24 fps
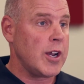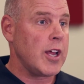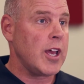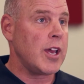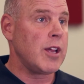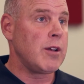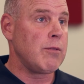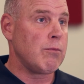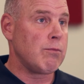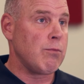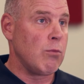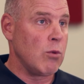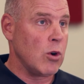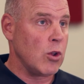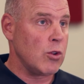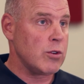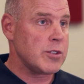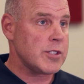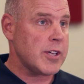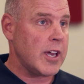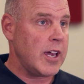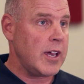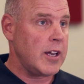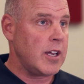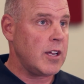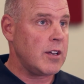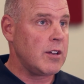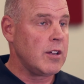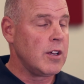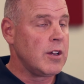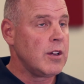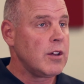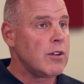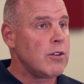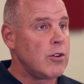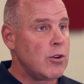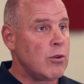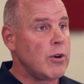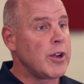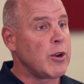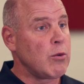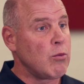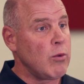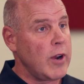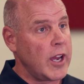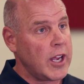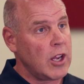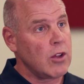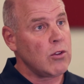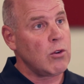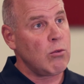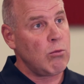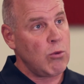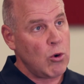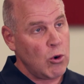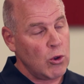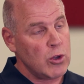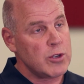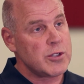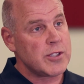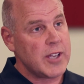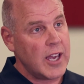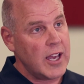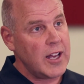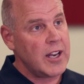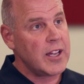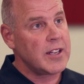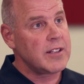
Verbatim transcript: and roller skated during regular roller skating